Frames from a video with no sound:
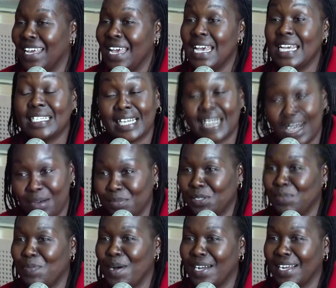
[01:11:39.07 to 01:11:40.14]
it comes
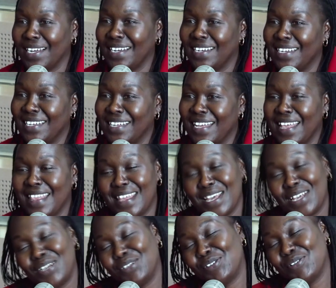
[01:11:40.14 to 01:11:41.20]
back.
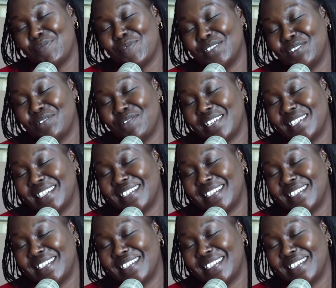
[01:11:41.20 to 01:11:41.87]
Thank you so much, Grace.